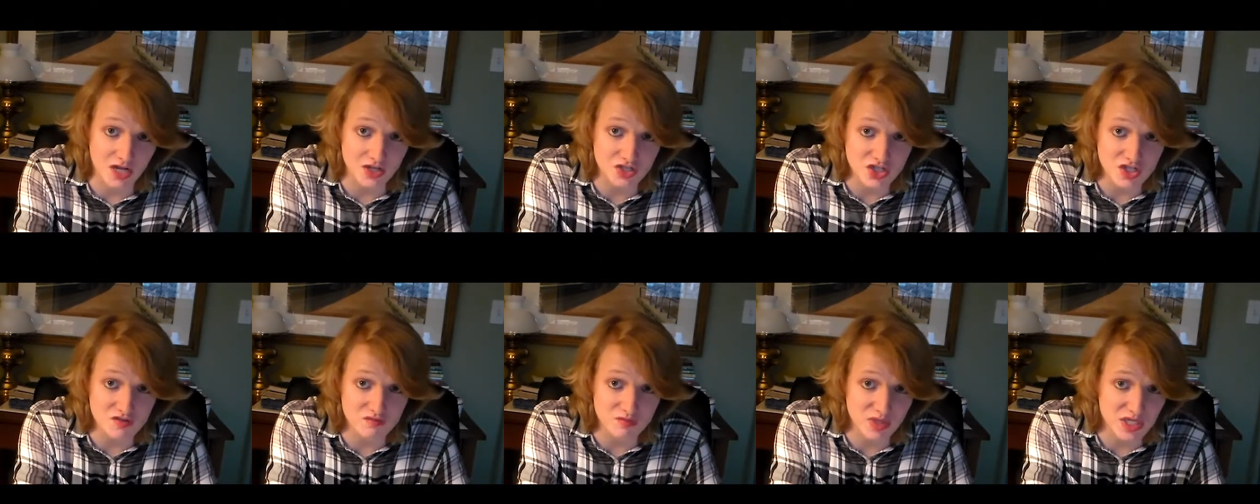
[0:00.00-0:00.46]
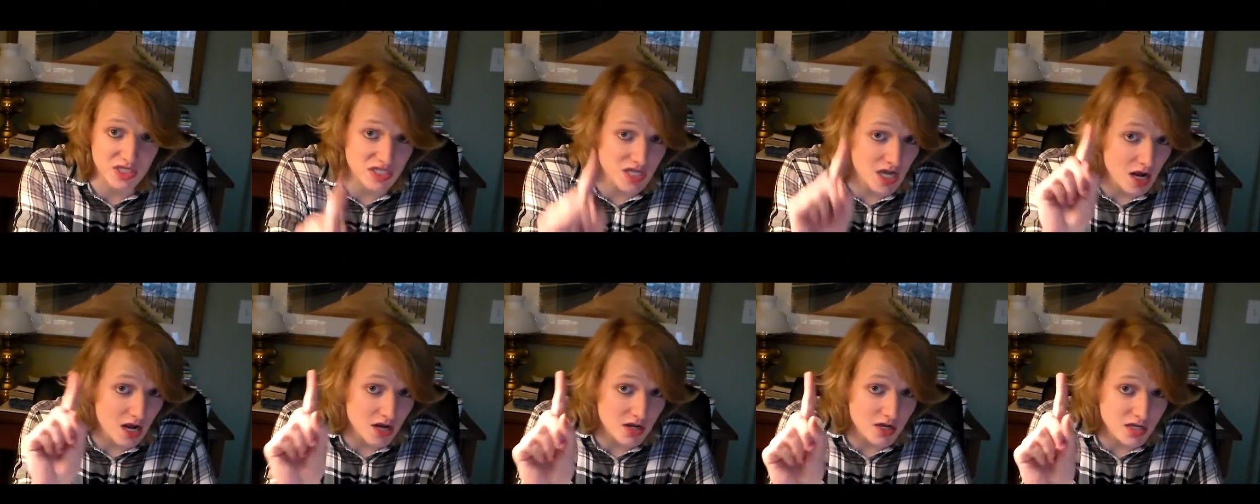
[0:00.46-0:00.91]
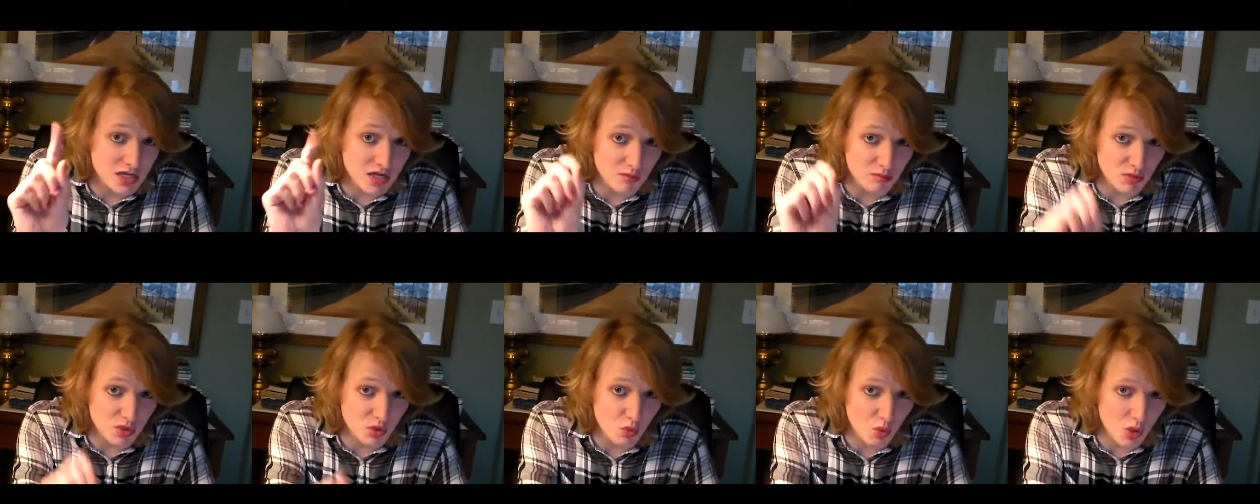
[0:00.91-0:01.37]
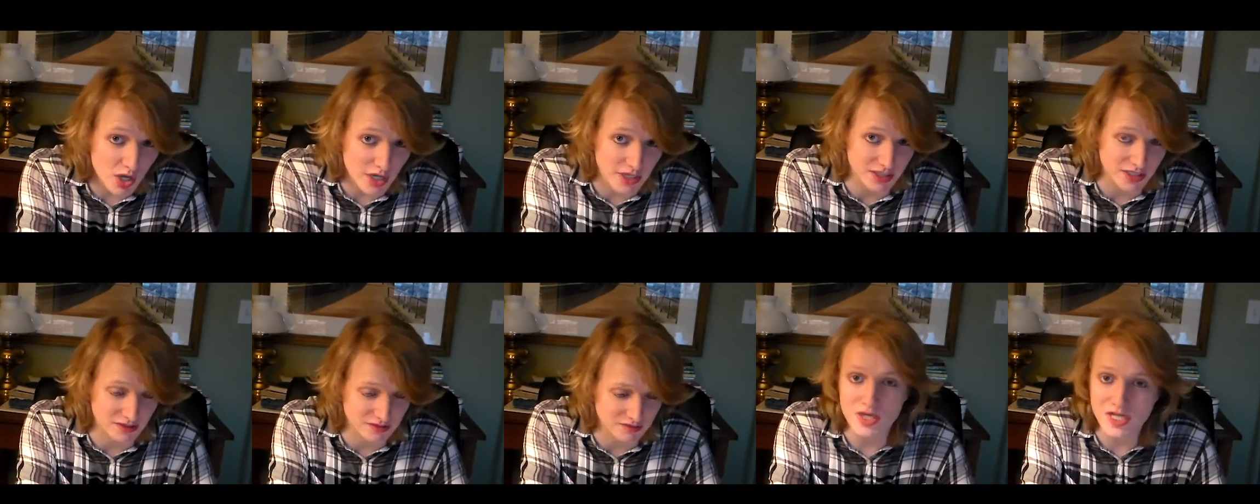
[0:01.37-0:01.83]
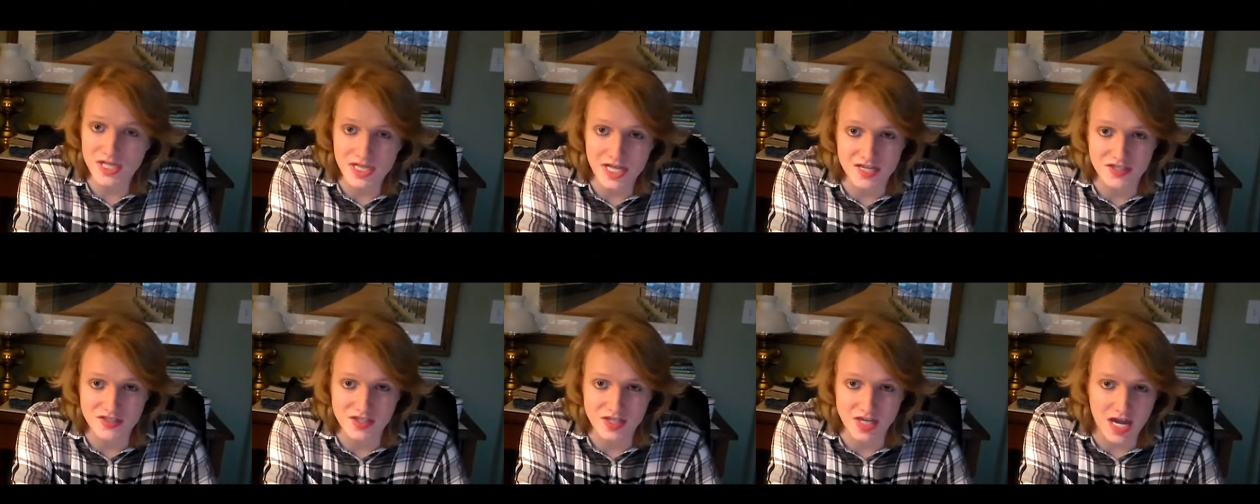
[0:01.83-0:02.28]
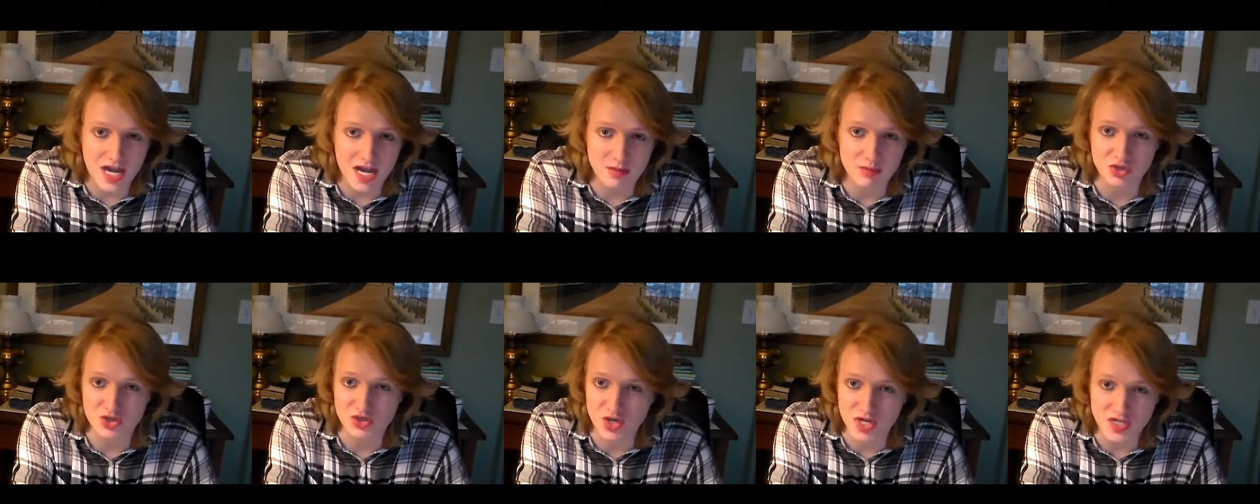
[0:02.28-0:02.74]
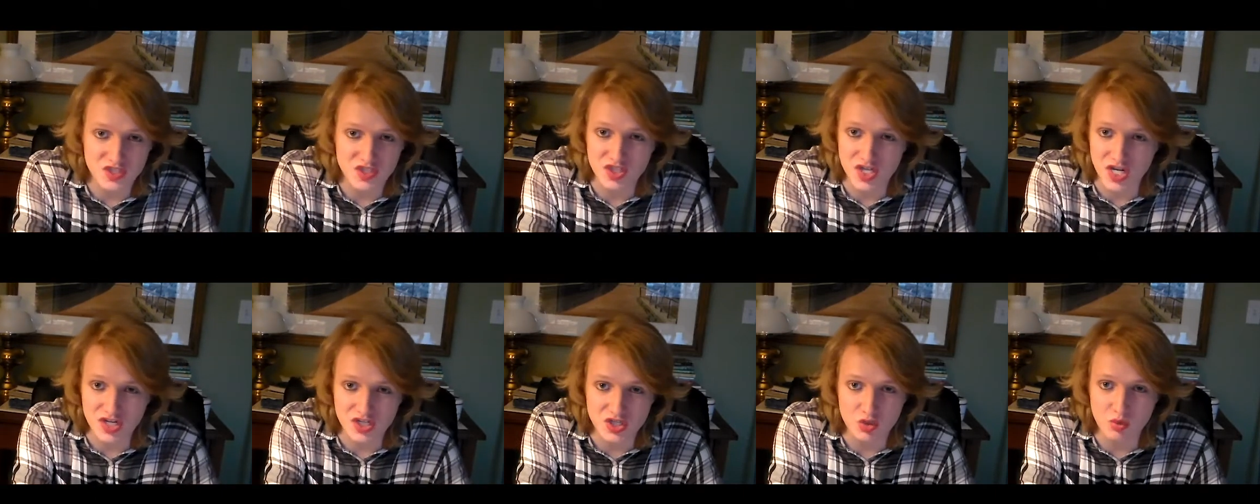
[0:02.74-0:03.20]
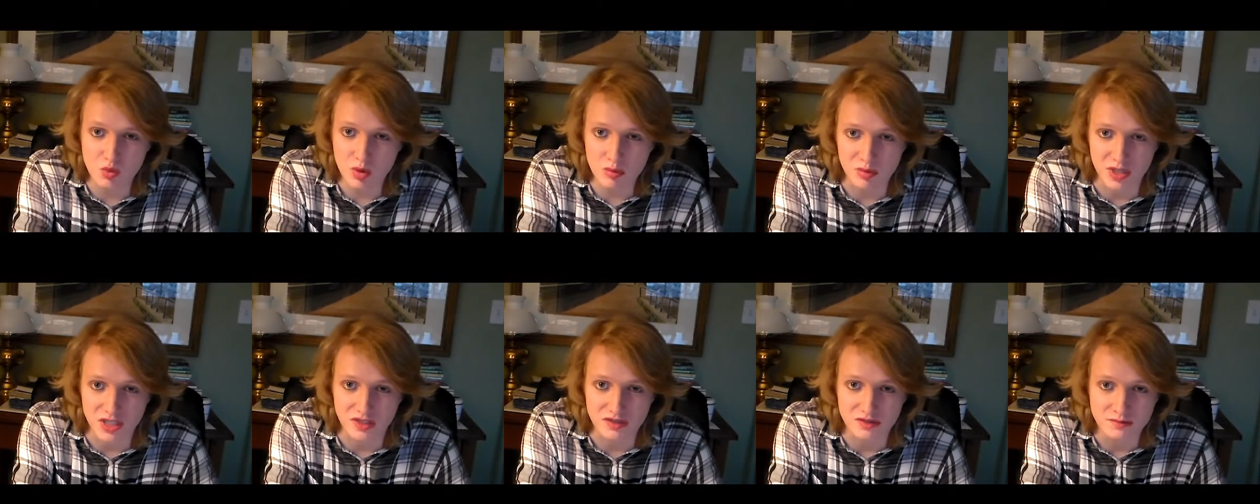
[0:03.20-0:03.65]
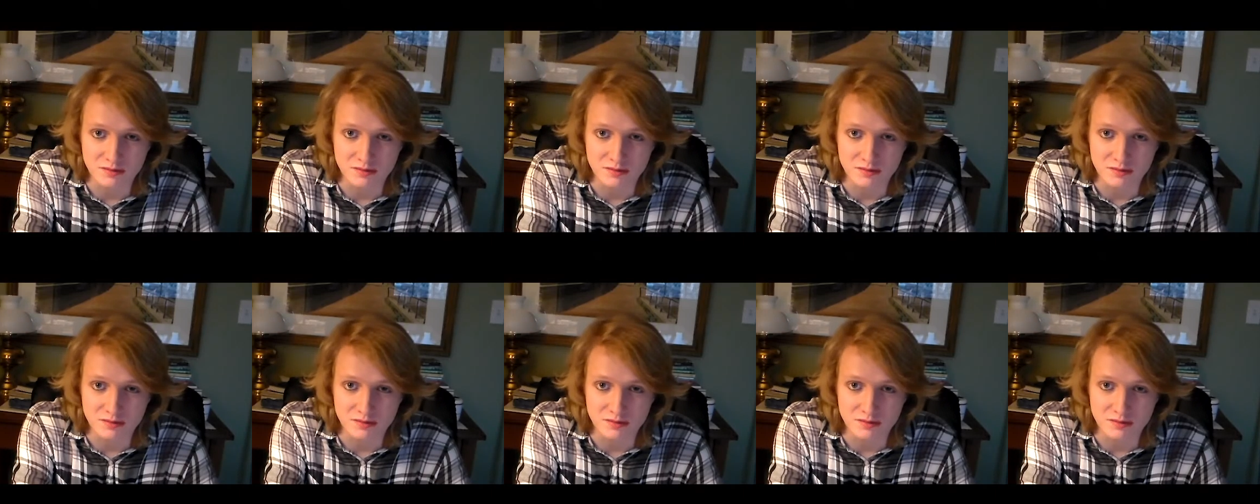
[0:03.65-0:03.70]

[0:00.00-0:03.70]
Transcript: Achievement Number 1. Realizing I am a transgender woman.